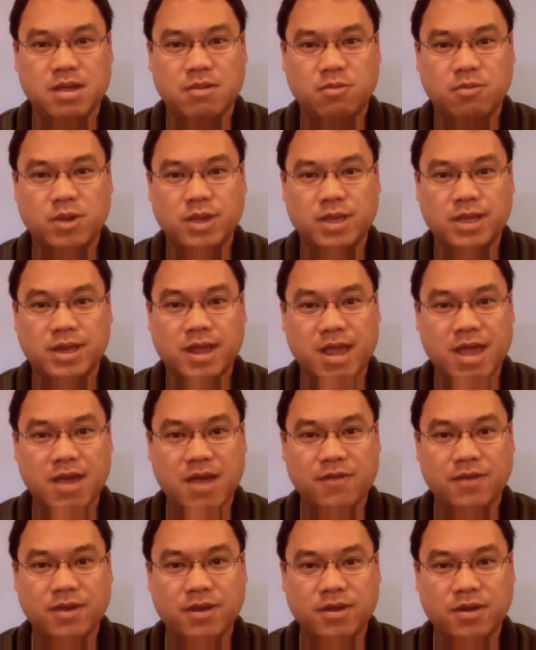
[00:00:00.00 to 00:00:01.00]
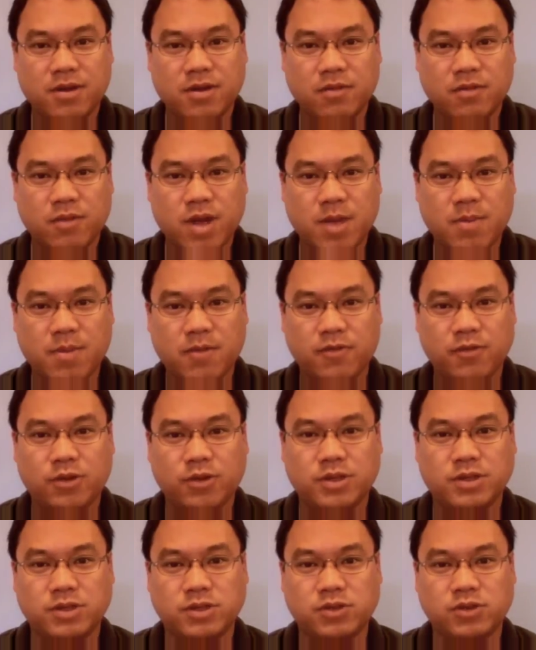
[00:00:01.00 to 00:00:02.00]
week and a half here, right
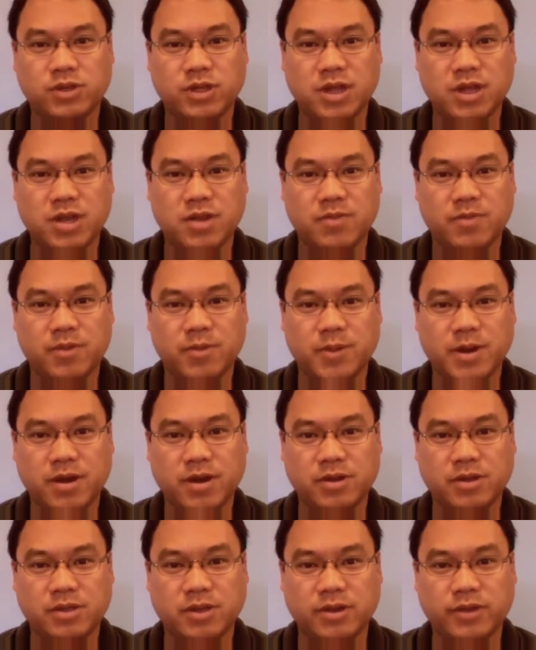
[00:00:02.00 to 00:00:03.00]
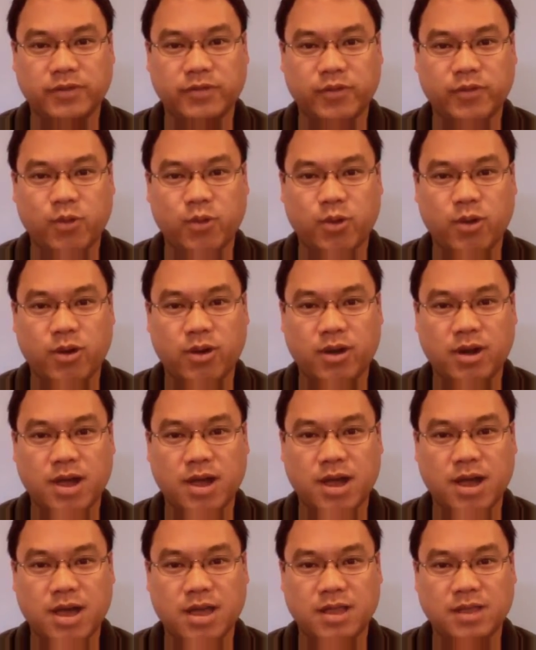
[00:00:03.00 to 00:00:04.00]
before Easter Sunday, to prepare ourselves for
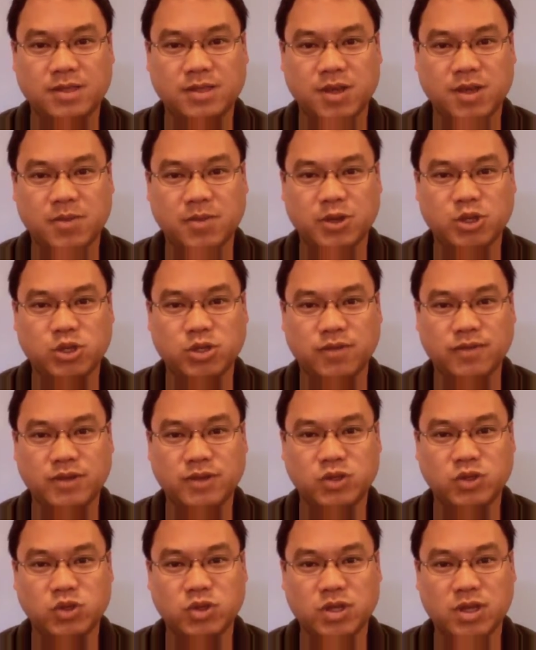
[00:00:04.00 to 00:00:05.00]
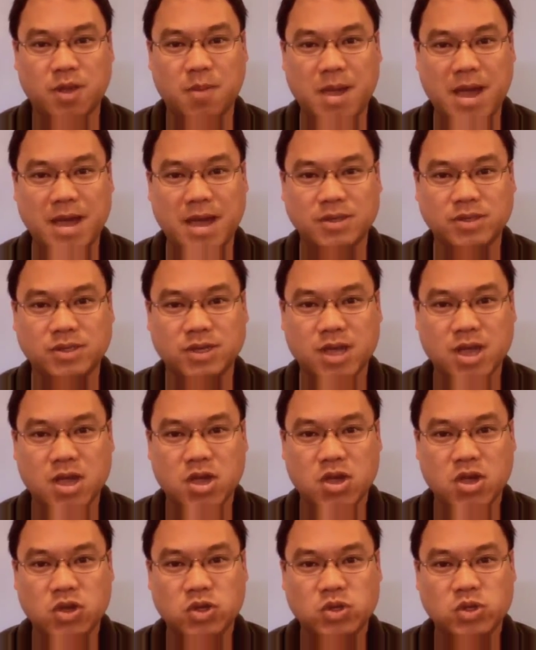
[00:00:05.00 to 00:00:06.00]
uh, the celebration of Easter Sunday Mass.
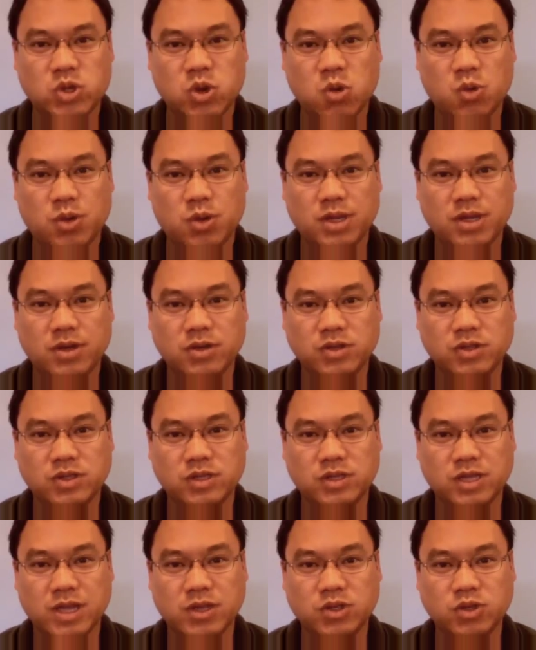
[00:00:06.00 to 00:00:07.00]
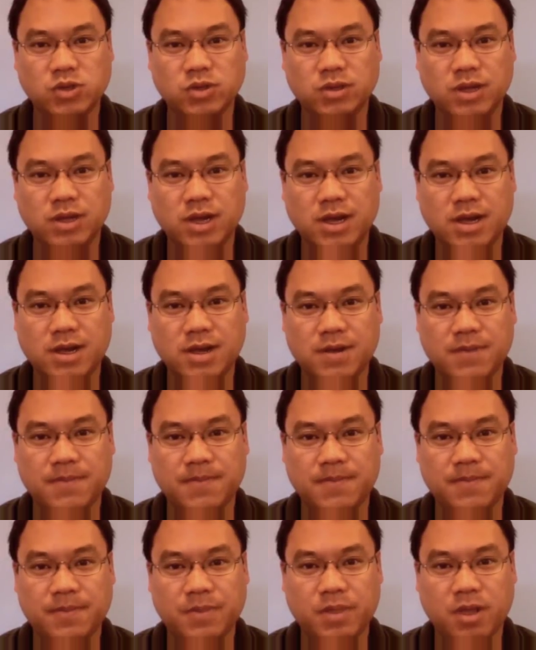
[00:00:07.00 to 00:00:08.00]
So here's the schedule.
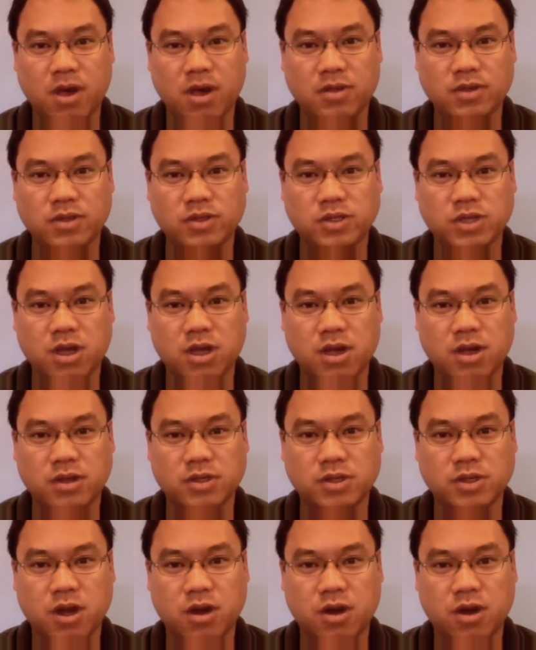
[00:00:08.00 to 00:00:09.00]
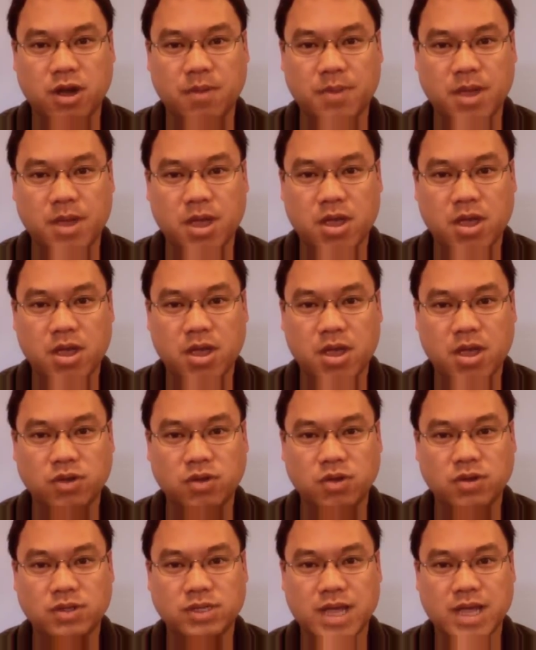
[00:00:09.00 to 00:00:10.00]
Um, all the songs are up. You'll
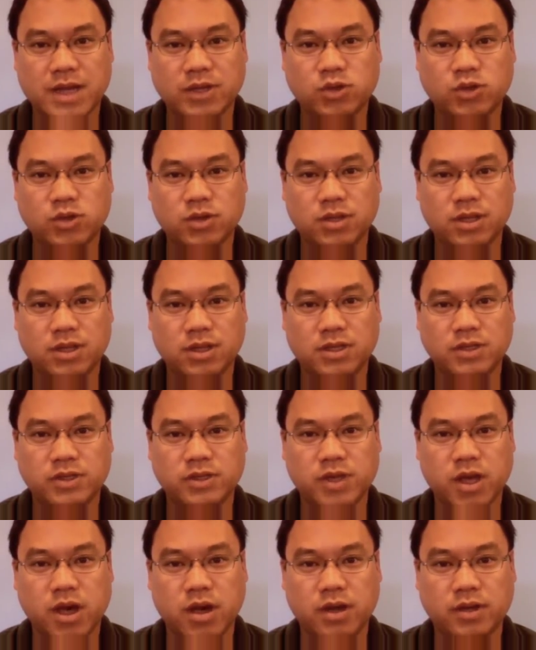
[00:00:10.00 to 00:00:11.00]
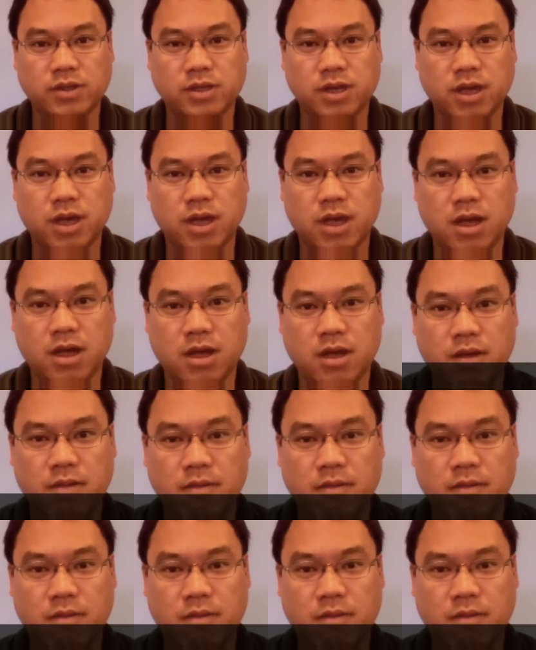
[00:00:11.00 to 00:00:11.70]
notice actually that the songs uh,